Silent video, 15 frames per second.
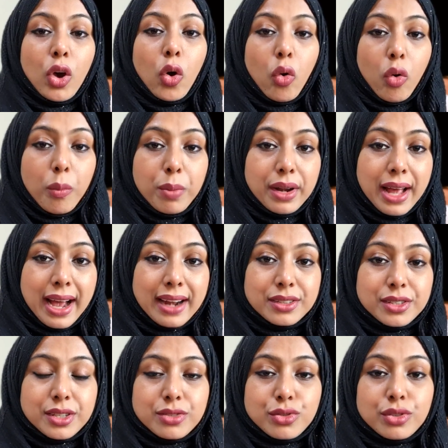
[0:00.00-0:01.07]
open hand
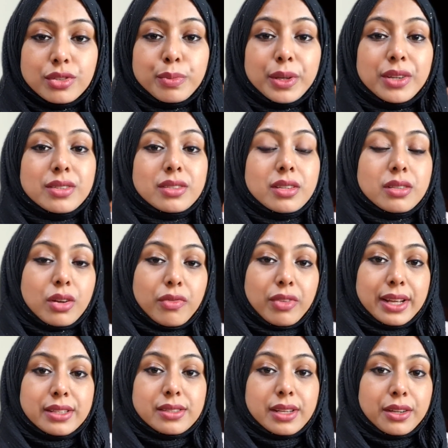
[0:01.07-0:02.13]
gestures because this
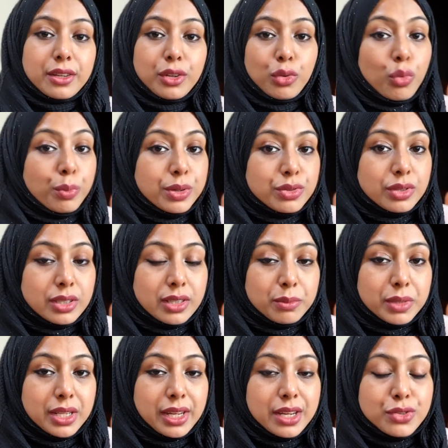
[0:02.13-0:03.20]
reflects that you're open to the
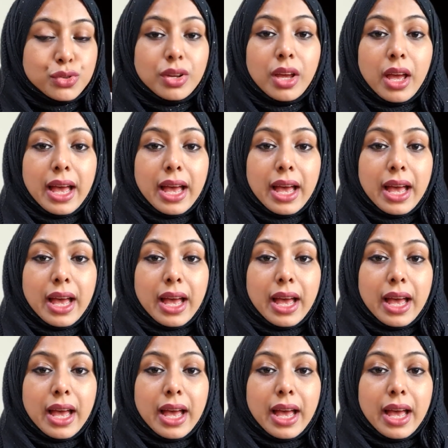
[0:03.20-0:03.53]
communication